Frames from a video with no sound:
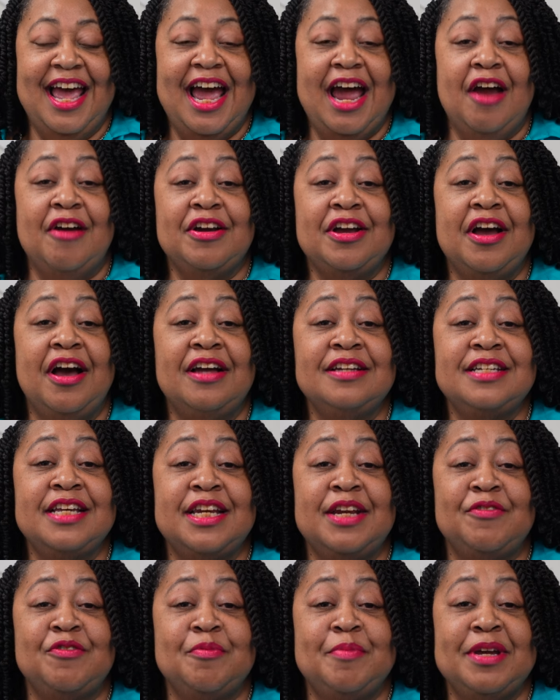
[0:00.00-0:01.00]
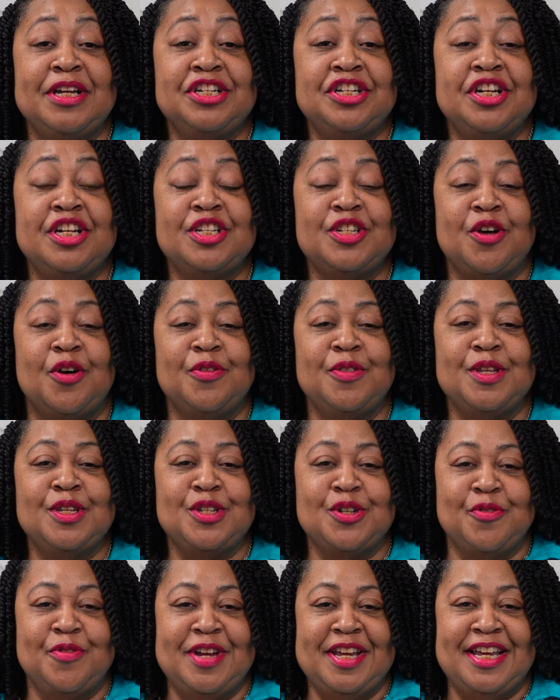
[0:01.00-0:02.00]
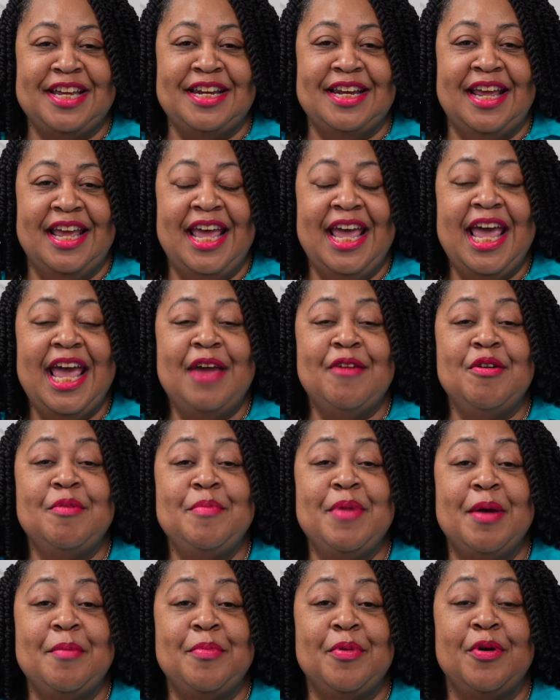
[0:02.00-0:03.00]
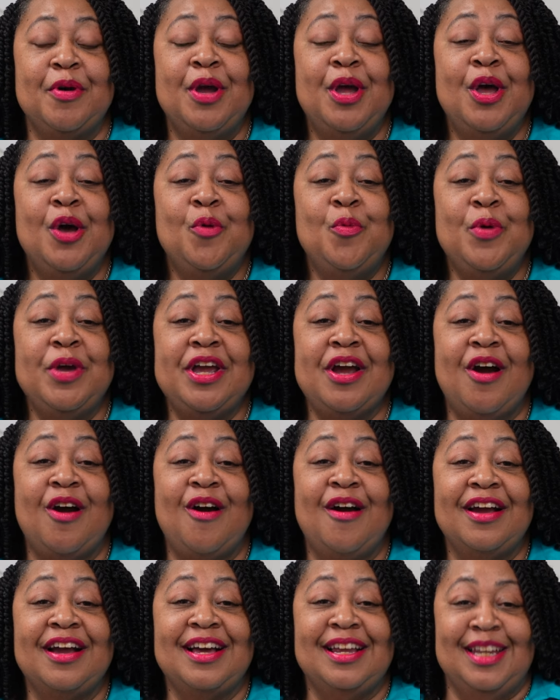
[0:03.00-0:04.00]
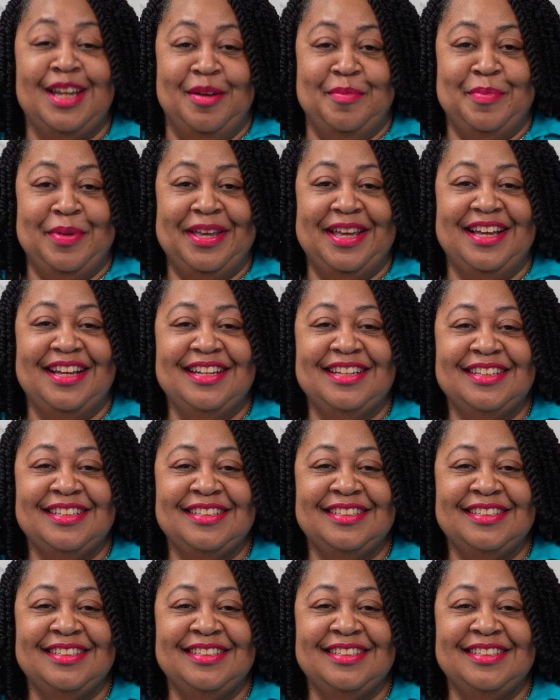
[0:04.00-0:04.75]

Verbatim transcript: Our contact information is on the screen, and remember, we are Columbia.